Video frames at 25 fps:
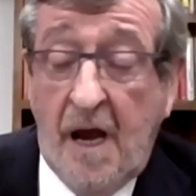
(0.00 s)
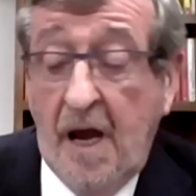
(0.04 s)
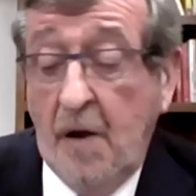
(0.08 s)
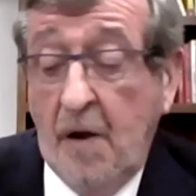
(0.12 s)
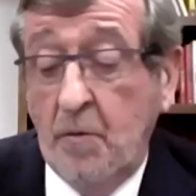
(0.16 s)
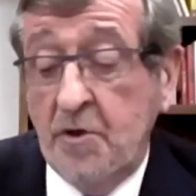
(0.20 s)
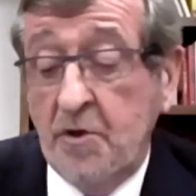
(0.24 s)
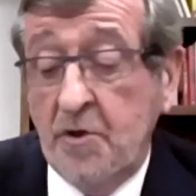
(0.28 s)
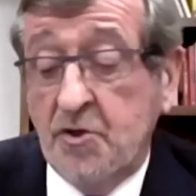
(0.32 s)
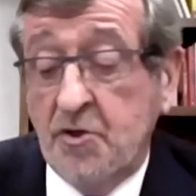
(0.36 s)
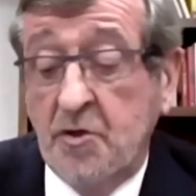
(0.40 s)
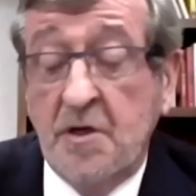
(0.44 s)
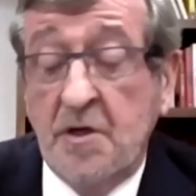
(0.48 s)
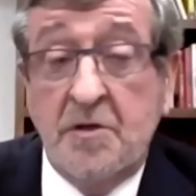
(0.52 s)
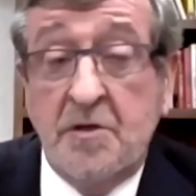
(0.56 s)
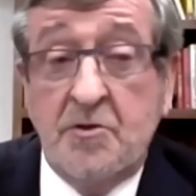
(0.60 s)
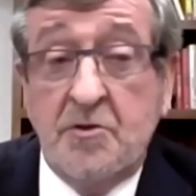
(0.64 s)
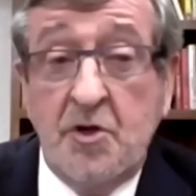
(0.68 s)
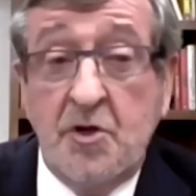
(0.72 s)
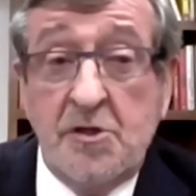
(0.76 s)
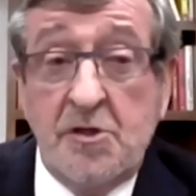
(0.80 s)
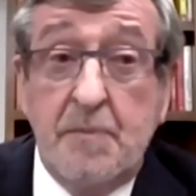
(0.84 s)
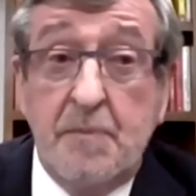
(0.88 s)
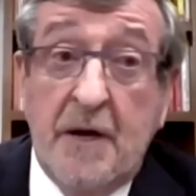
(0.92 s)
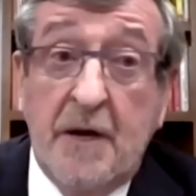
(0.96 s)
We shouldn't,
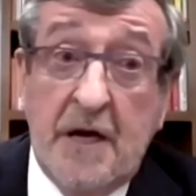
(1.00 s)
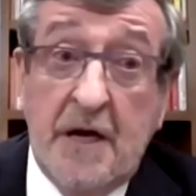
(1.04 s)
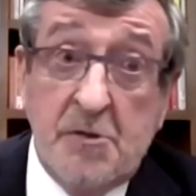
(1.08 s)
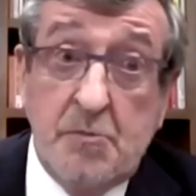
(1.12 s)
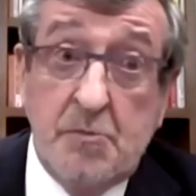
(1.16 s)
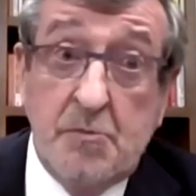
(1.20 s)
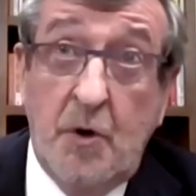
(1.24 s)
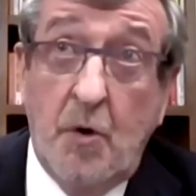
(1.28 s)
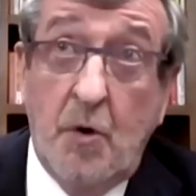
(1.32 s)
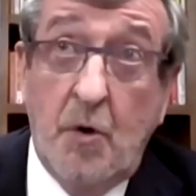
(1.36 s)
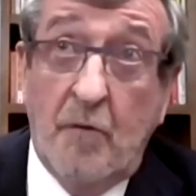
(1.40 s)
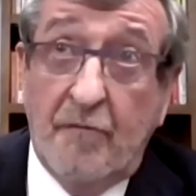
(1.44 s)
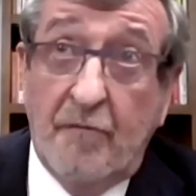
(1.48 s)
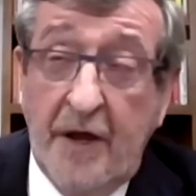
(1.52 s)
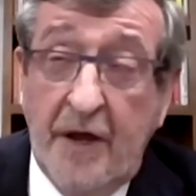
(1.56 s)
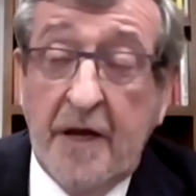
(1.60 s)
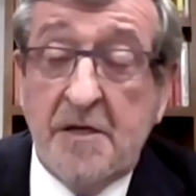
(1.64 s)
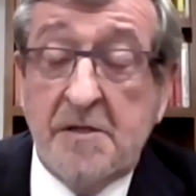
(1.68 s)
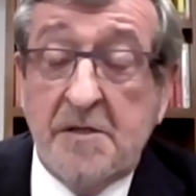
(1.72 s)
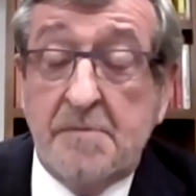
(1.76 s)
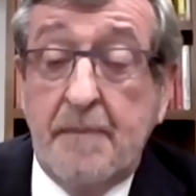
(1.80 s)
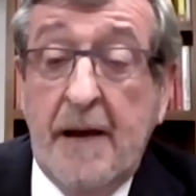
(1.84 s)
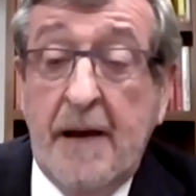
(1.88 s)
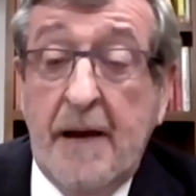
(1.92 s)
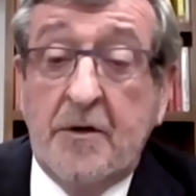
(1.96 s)
just because we don't think
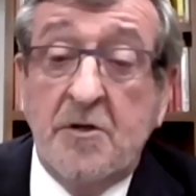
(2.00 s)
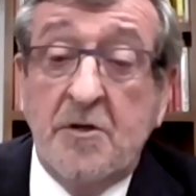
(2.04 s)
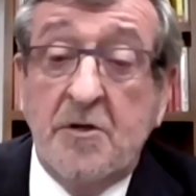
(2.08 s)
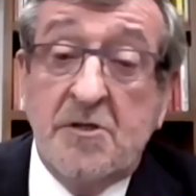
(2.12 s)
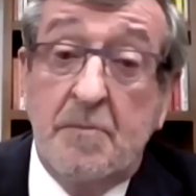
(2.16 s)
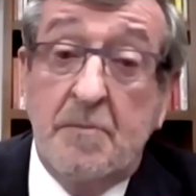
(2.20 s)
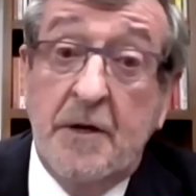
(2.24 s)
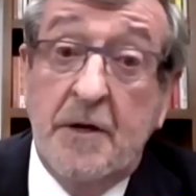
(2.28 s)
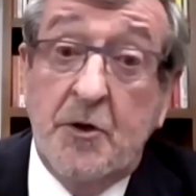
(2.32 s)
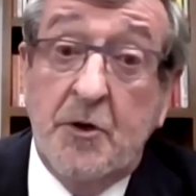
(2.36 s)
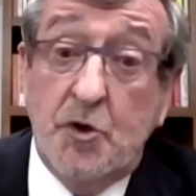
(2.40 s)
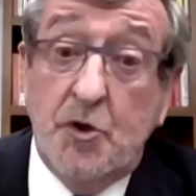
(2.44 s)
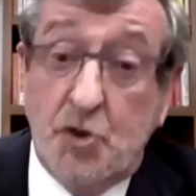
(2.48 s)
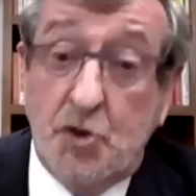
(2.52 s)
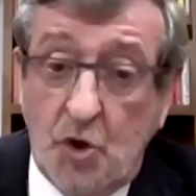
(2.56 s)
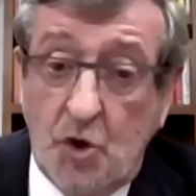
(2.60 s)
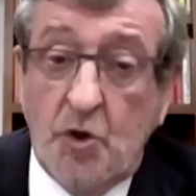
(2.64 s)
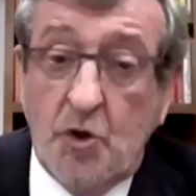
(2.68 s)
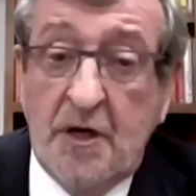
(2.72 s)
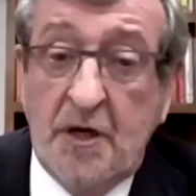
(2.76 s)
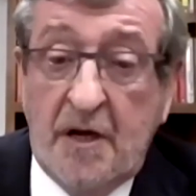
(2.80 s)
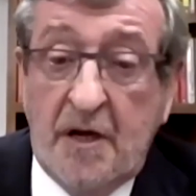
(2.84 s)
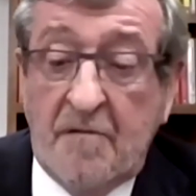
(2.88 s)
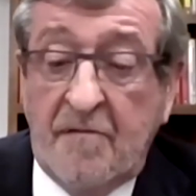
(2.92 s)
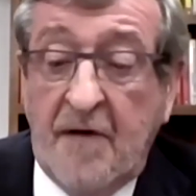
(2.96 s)
it's bad doesn't mean you
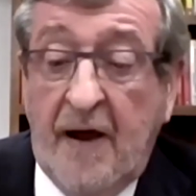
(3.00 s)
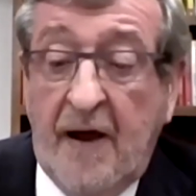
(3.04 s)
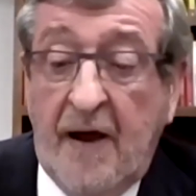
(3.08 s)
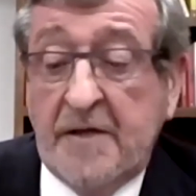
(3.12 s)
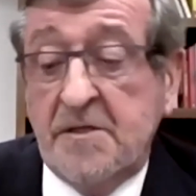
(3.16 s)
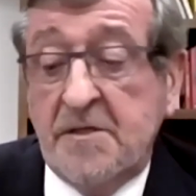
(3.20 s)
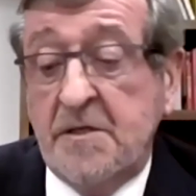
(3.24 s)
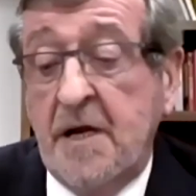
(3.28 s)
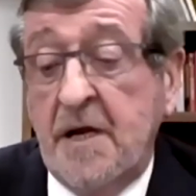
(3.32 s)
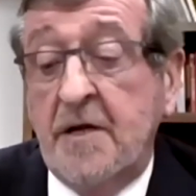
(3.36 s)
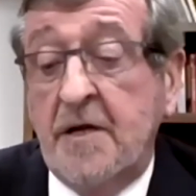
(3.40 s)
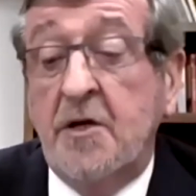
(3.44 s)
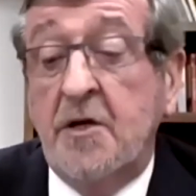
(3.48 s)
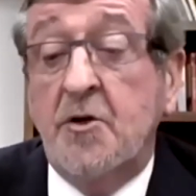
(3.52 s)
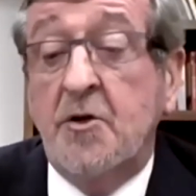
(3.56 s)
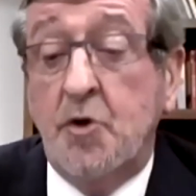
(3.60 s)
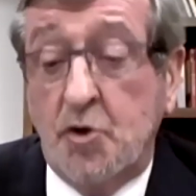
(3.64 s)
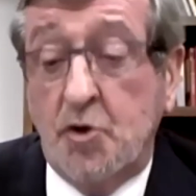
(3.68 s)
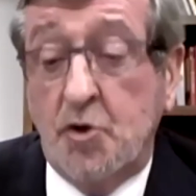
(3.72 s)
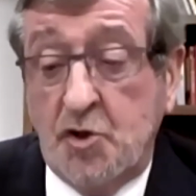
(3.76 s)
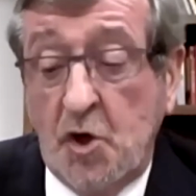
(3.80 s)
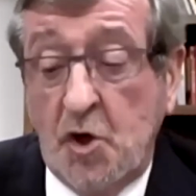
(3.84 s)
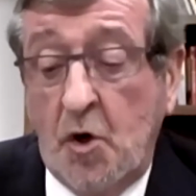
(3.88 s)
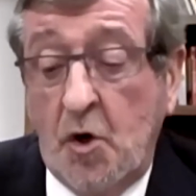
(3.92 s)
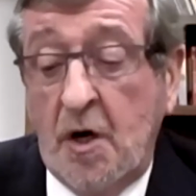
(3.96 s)
shouldn't get vaccinated. You
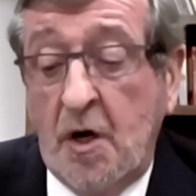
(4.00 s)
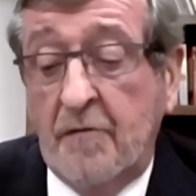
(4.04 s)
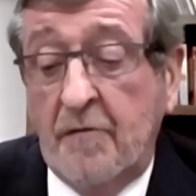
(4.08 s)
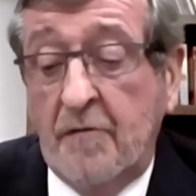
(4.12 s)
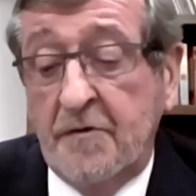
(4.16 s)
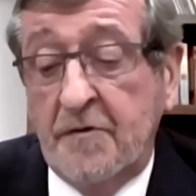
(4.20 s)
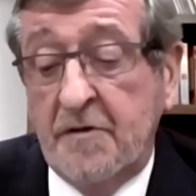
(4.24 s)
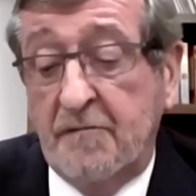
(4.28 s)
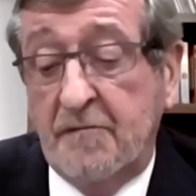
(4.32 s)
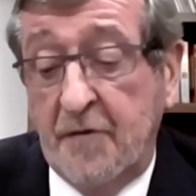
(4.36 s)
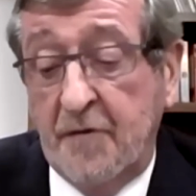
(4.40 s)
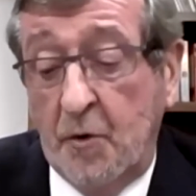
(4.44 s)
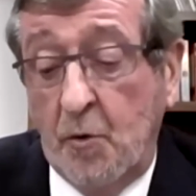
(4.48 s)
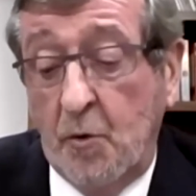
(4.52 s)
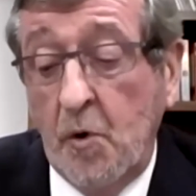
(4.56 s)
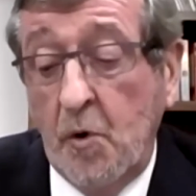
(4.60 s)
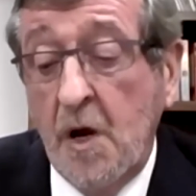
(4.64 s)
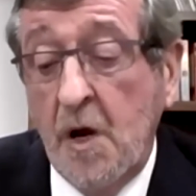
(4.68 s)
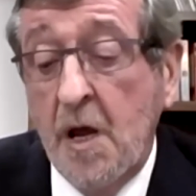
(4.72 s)
should for the flu.